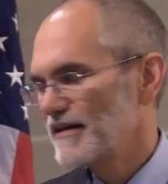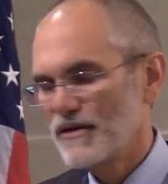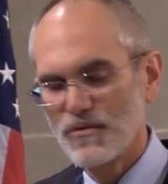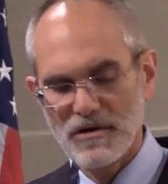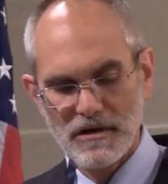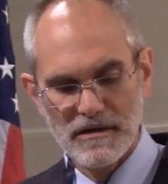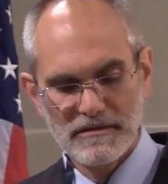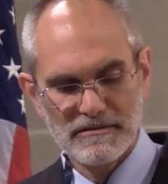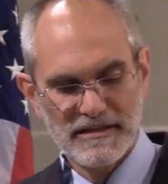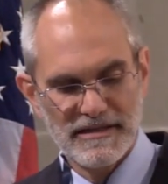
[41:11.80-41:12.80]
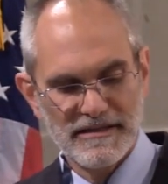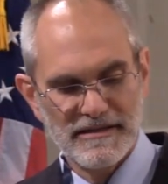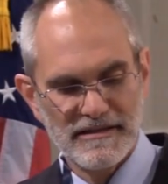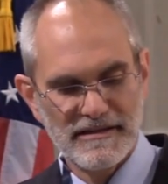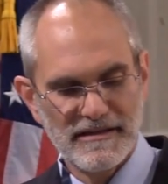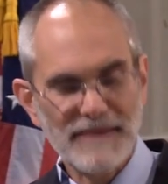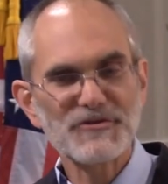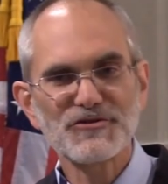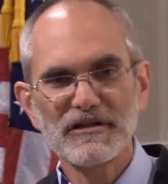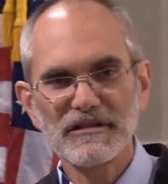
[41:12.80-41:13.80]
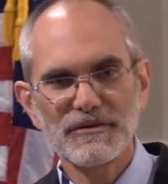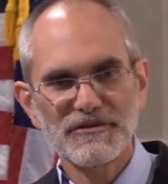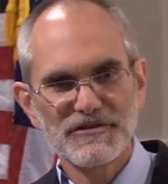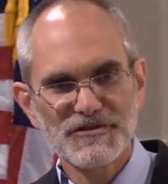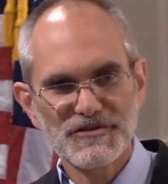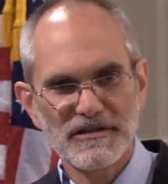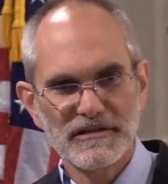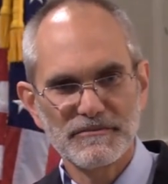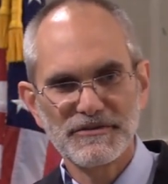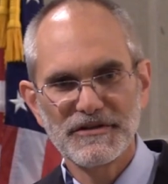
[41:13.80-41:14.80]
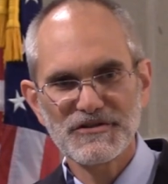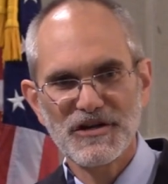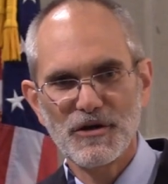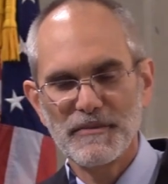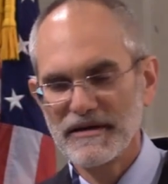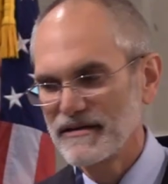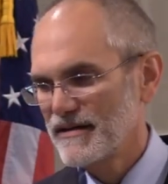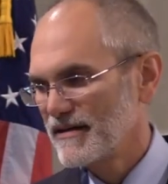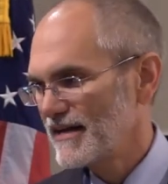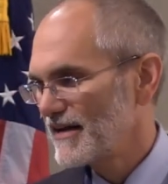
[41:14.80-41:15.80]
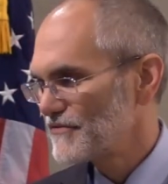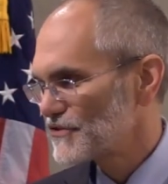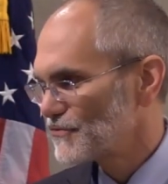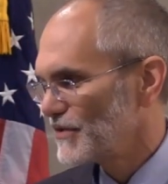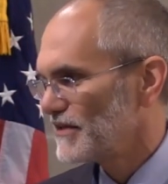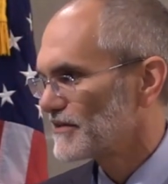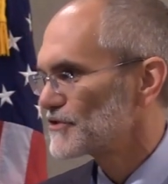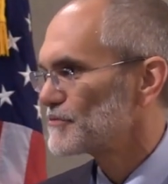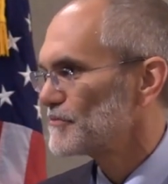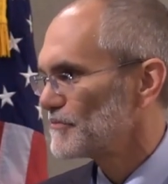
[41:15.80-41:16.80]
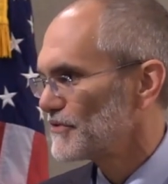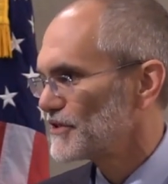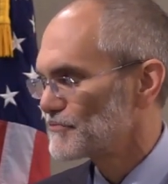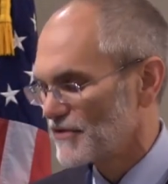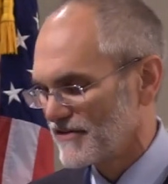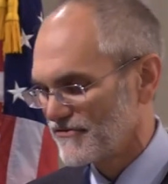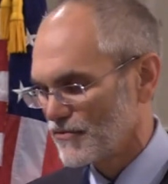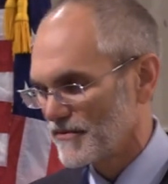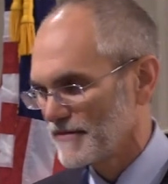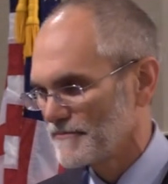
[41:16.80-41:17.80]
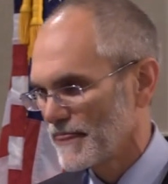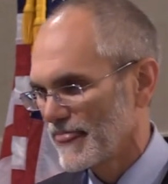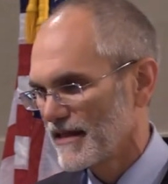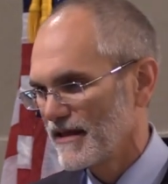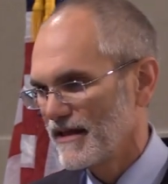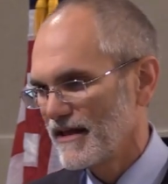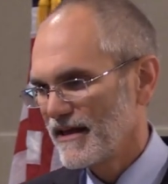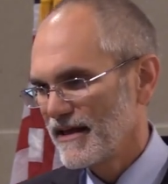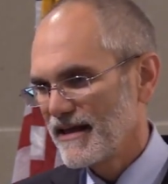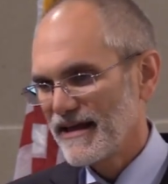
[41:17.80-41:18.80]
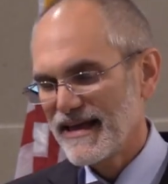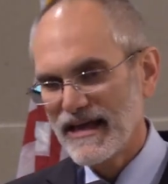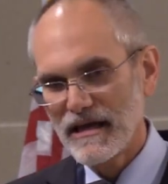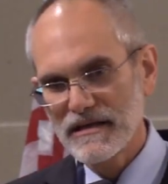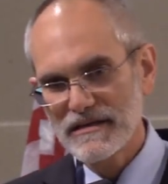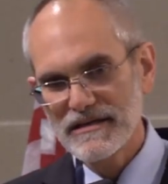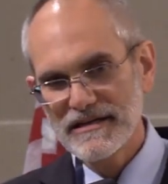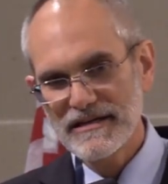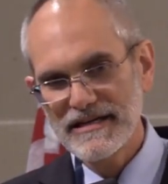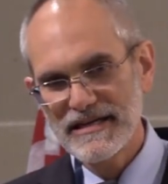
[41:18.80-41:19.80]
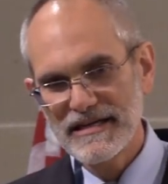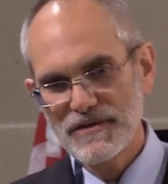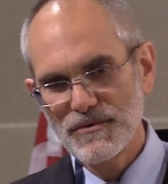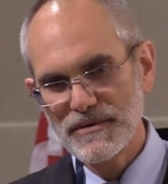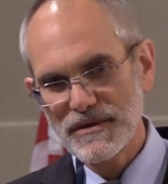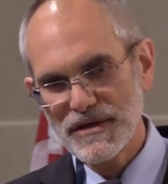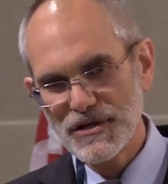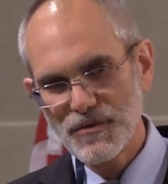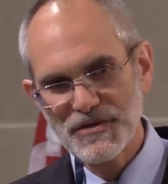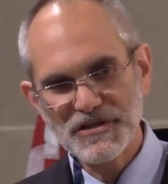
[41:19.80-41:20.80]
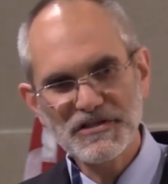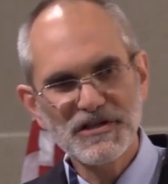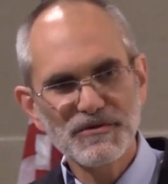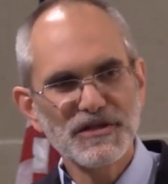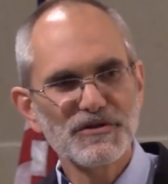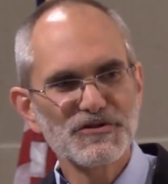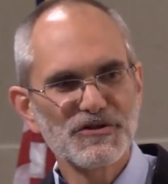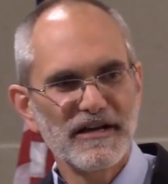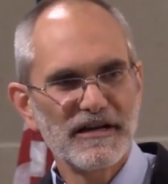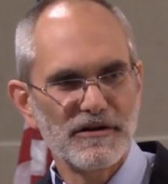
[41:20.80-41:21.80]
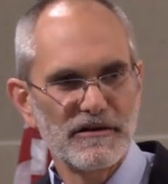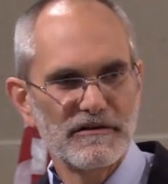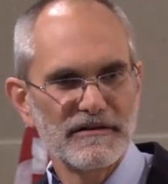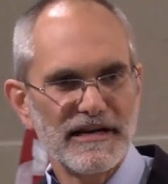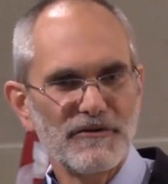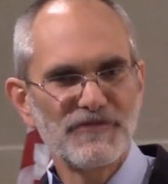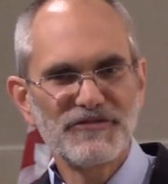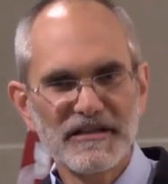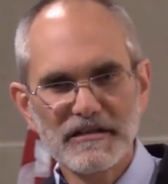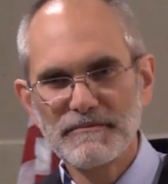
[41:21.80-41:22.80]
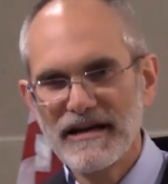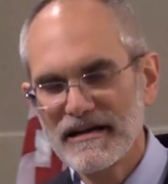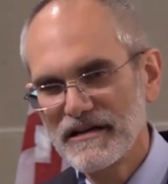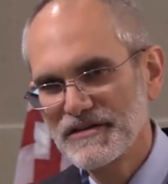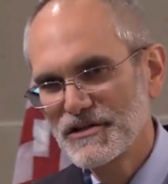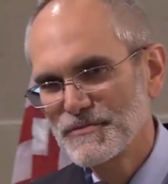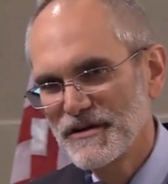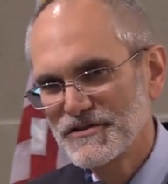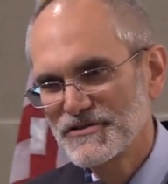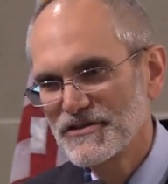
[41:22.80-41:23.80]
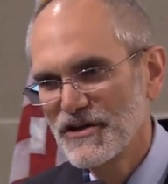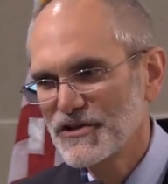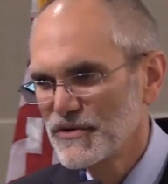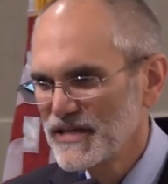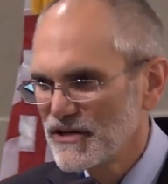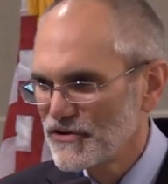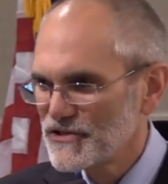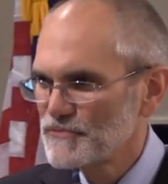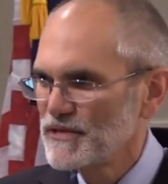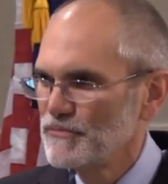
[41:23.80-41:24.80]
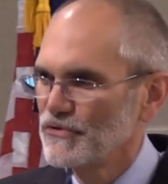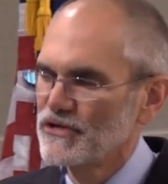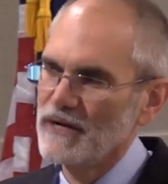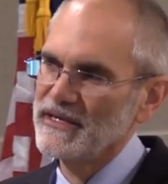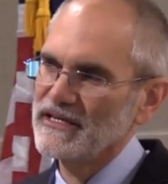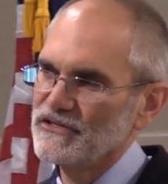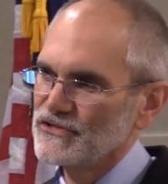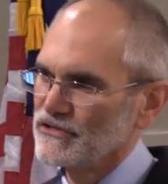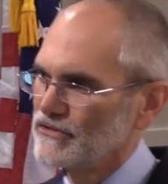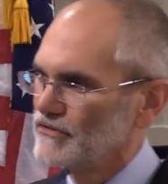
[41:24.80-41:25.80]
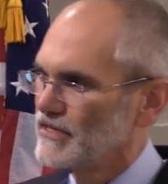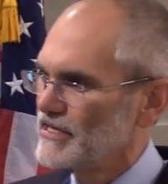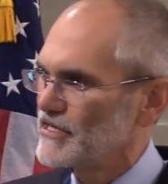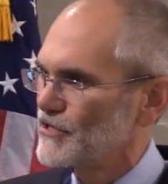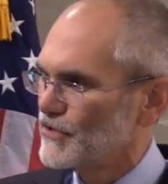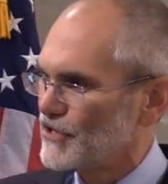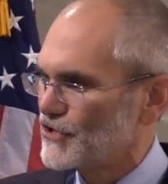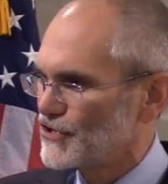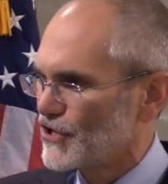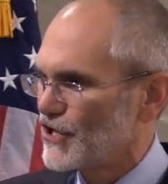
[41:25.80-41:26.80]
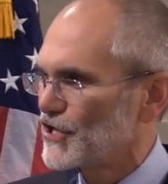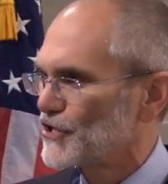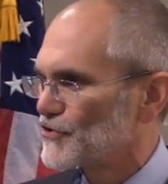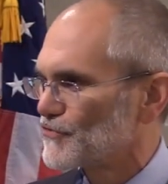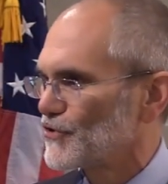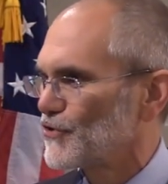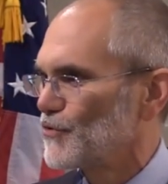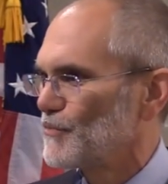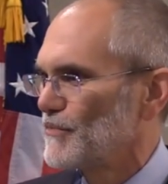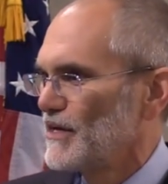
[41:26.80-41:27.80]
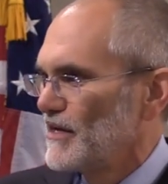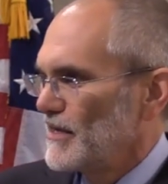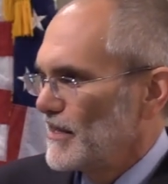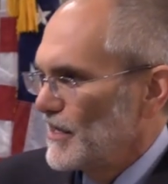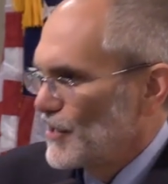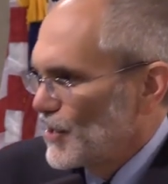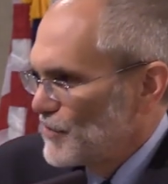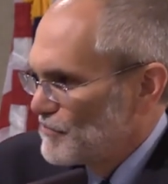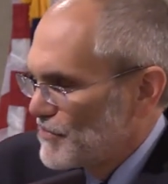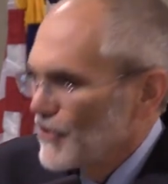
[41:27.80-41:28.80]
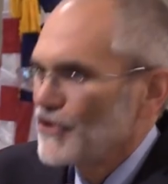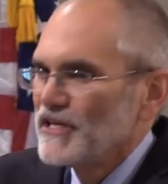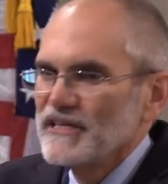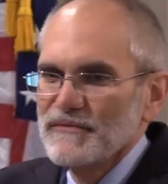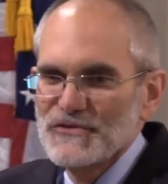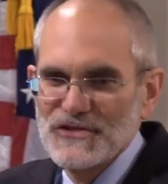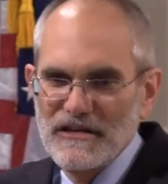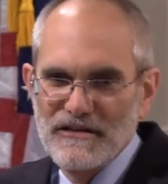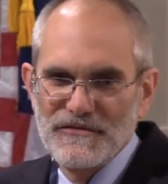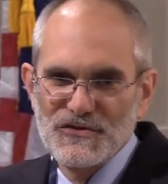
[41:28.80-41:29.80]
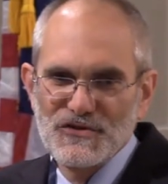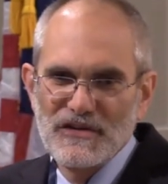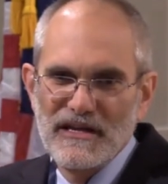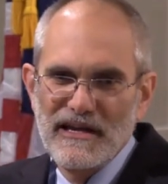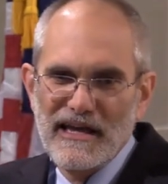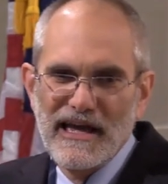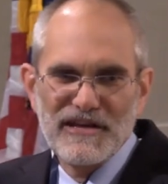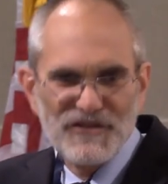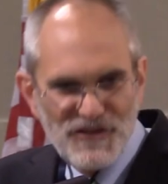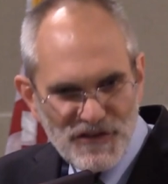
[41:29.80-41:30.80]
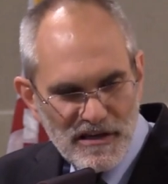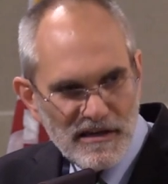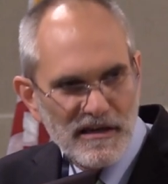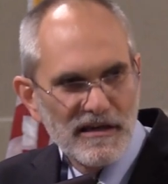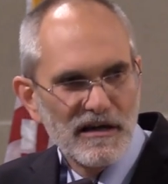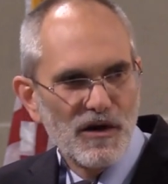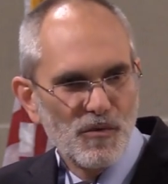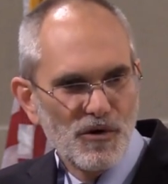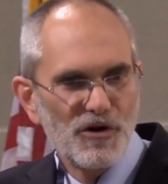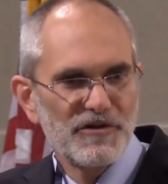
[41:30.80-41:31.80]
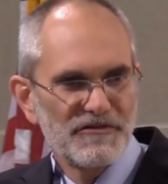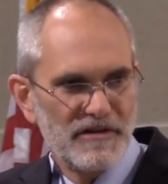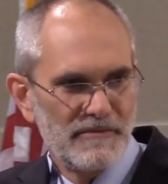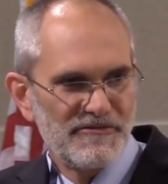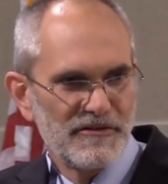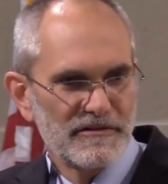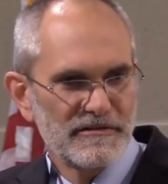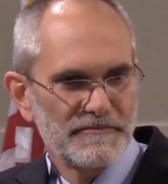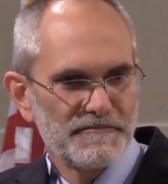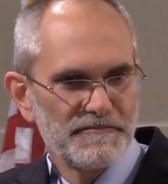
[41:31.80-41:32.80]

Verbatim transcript: They were, uh, I'm struggling with this sin, please help me. I have this weakness, please pray for me. And uh, it, it, it, wasn't until years later that I reflected back on the experience and thought, you know, here are these people coming into you know a darkened room and unburdening themselves and seeking a word of comfort.